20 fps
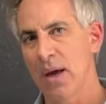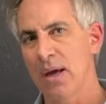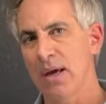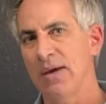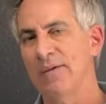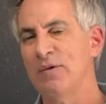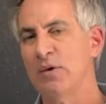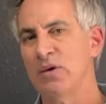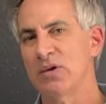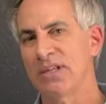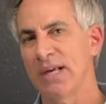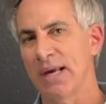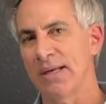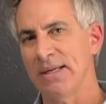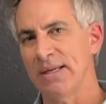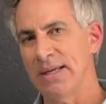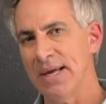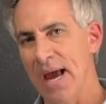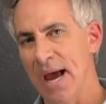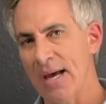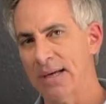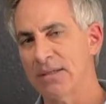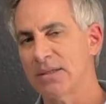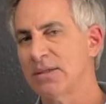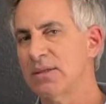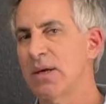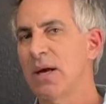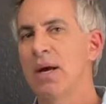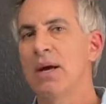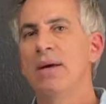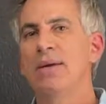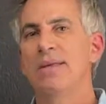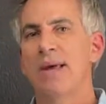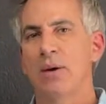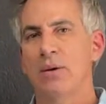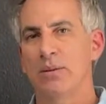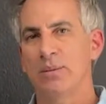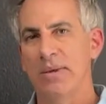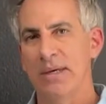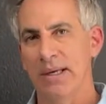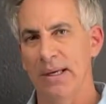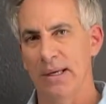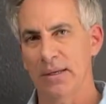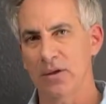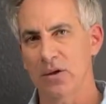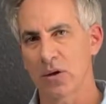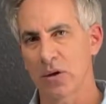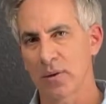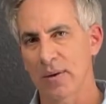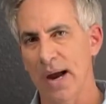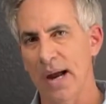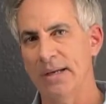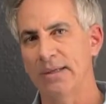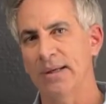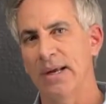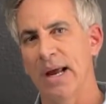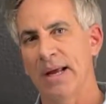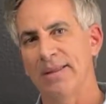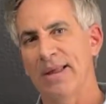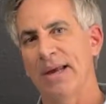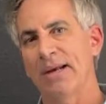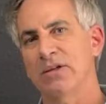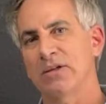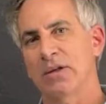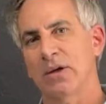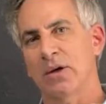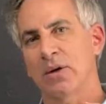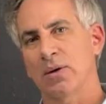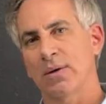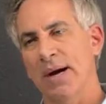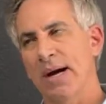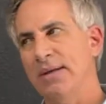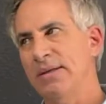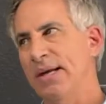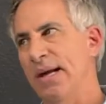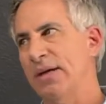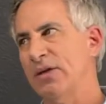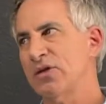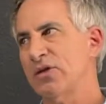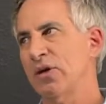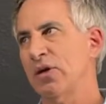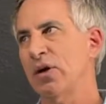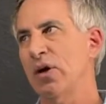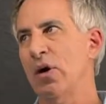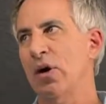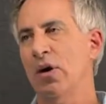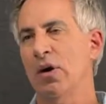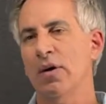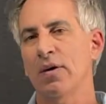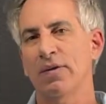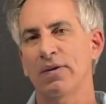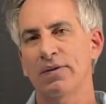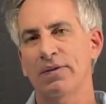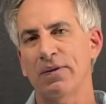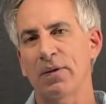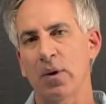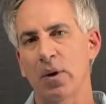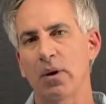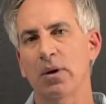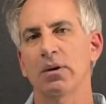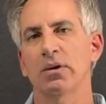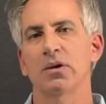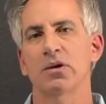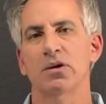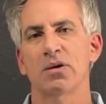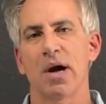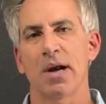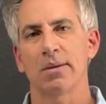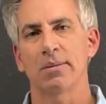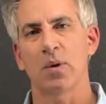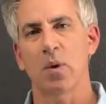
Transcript: If you said yes, that would be incorrect, and that is the correct answer for the stratum